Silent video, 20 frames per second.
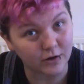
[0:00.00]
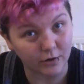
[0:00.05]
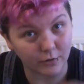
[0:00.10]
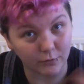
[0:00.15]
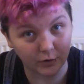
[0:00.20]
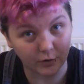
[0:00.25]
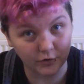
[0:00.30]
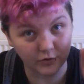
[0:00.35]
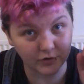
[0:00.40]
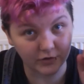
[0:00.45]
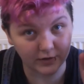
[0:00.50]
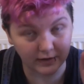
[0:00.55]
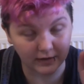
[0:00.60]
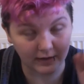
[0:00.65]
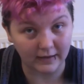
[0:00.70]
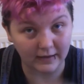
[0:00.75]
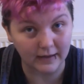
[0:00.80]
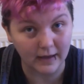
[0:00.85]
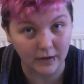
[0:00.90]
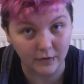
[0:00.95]
go watch
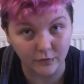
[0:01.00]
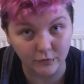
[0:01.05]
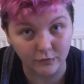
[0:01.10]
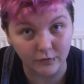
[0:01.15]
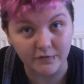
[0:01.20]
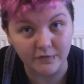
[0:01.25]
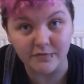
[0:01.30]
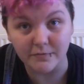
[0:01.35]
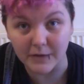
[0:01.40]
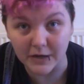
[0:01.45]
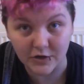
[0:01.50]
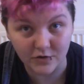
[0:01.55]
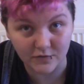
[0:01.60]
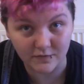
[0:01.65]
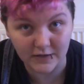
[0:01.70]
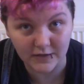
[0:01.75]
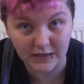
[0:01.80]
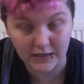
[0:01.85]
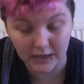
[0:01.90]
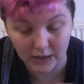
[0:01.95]
the Counter-Reformation
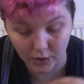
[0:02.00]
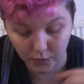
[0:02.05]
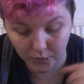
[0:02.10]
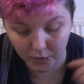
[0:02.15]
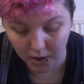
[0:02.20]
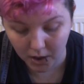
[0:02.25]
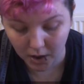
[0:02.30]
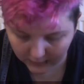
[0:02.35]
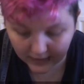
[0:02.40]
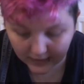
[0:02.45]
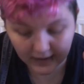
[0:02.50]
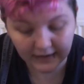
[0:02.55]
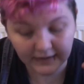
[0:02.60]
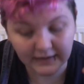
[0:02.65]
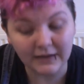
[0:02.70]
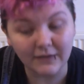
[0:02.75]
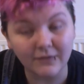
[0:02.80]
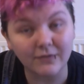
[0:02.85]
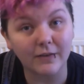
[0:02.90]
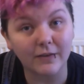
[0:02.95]
video. And
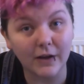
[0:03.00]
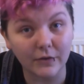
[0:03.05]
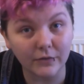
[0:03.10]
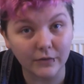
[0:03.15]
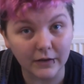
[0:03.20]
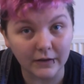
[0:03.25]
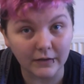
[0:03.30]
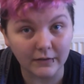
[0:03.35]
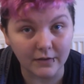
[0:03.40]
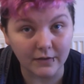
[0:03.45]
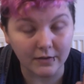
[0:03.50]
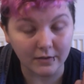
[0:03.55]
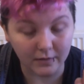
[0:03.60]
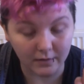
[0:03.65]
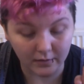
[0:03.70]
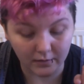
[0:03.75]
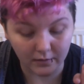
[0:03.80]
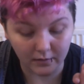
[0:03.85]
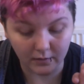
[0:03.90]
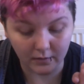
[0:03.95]
he founded
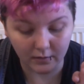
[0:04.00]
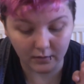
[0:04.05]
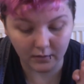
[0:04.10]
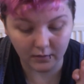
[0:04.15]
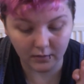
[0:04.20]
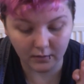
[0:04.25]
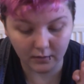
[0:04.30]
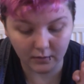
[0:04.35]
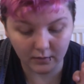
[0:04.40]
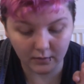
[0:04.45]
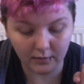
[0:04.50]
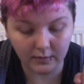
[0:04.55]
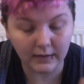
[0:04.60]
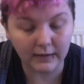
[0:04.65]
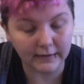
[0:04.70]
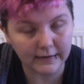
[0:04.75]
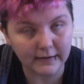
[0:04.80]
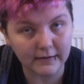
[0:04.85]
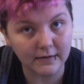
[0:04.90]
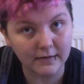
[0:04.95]
the
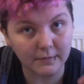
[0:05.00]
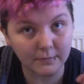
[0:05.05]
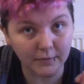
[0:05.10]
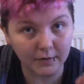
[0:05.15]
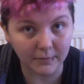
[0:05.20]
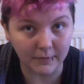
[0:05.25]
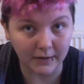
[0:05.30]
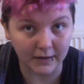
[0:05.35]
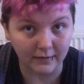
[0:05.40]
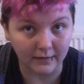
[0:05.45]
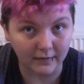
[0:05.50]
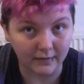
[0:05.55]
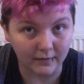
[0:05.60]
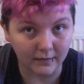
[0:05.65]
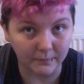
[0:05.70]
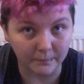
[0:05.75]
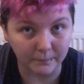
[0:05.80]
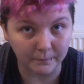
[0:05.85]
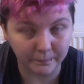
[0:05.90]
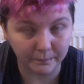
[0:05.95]
Collegium
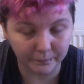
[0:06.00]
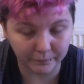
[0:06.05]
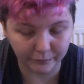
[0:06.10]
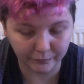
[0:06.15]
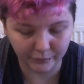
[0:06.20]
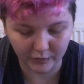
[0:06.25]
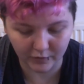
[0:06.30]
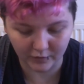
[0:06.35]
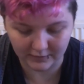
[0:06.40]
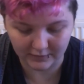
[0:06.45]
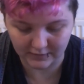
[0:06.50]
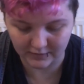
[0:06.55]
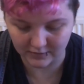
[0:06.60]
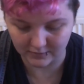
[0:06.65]
Germanicum, or is it